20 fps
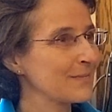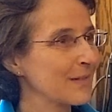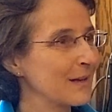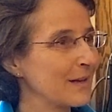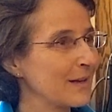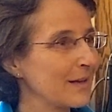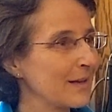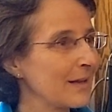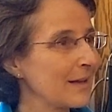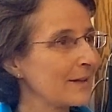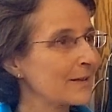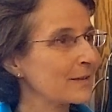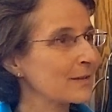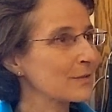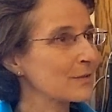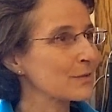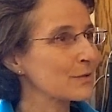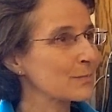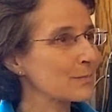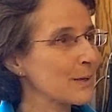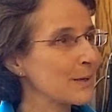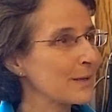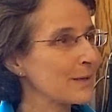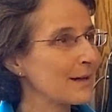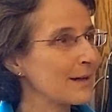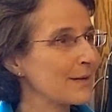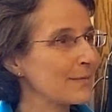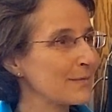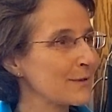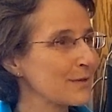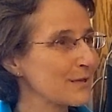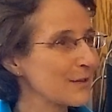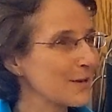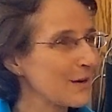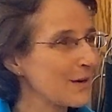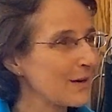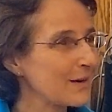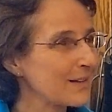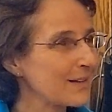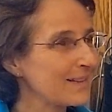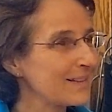and I like to spend time with God.